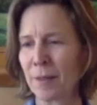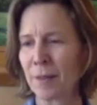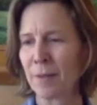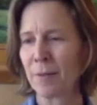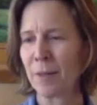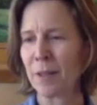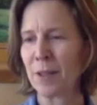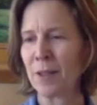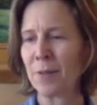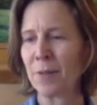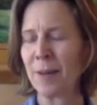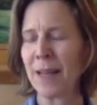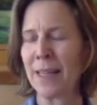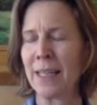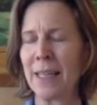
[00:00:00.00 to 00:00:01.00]
When you're
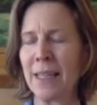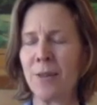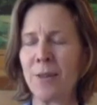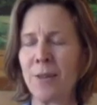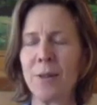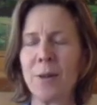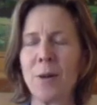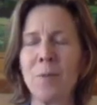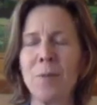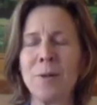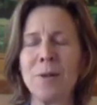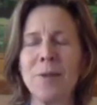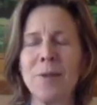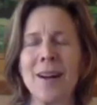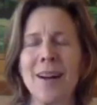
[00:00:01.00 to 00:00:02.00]
ready, you can open
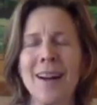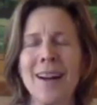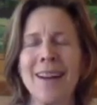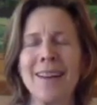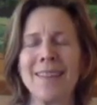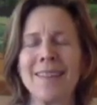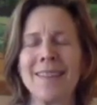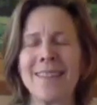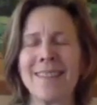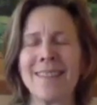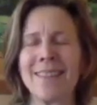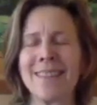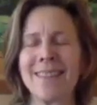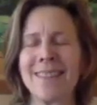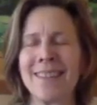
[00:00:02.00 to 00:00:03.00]
your eyes and
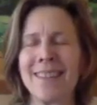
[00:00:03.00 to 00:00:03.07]
just